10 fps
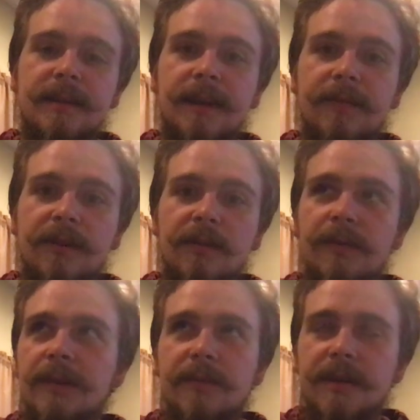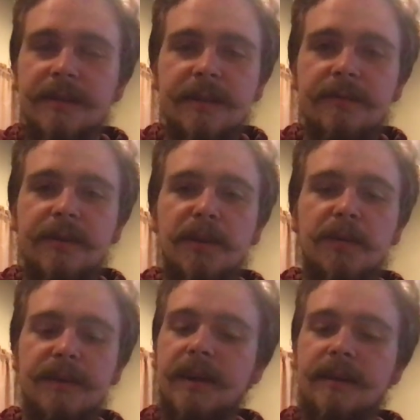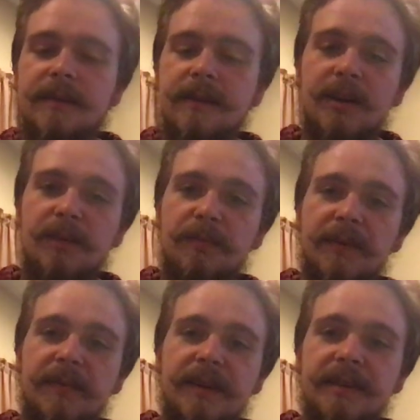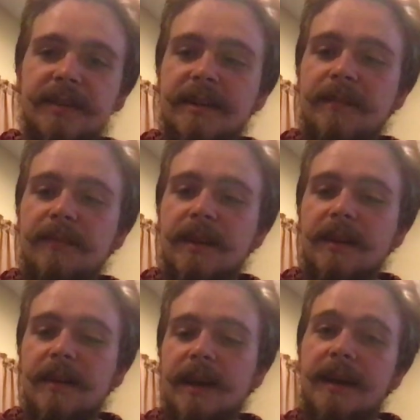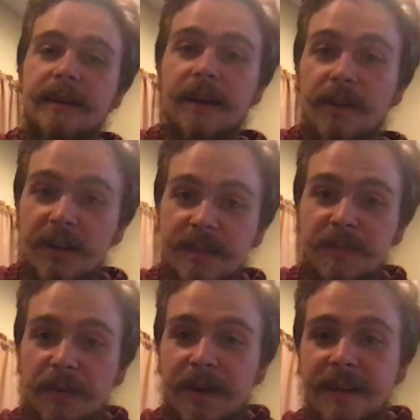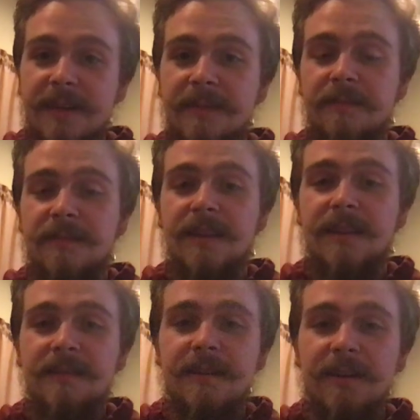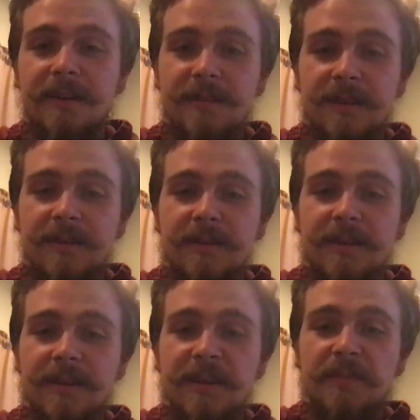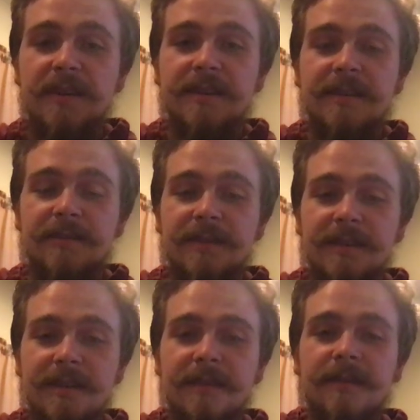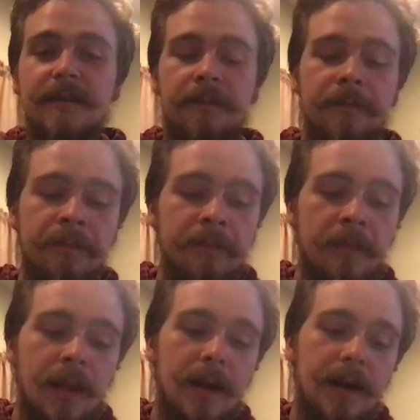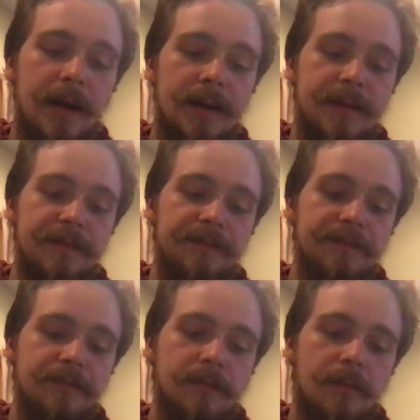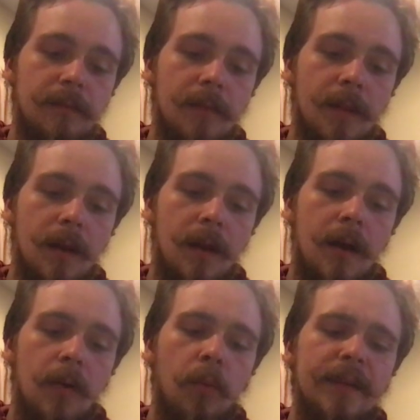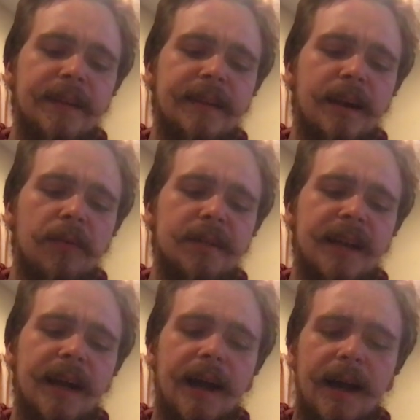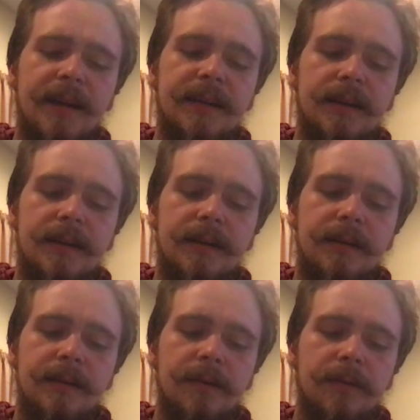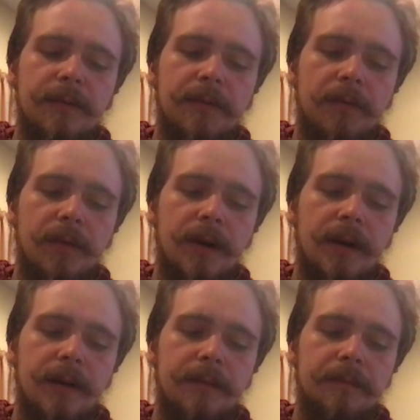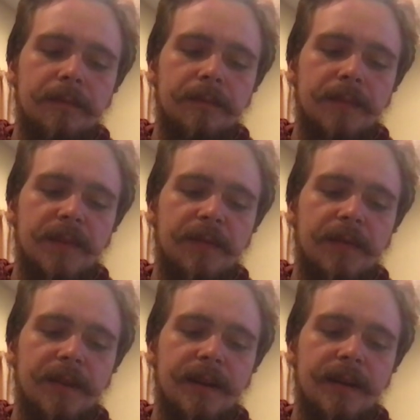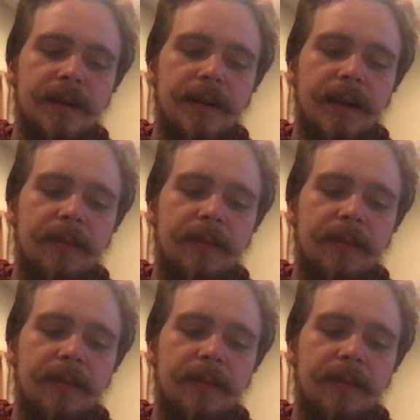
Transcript: then I have to go over to the emergency room. They got to cut open my fingertip, and I lost my magnet, and there goes $130. That would suck. One thing that I wish that I had done for the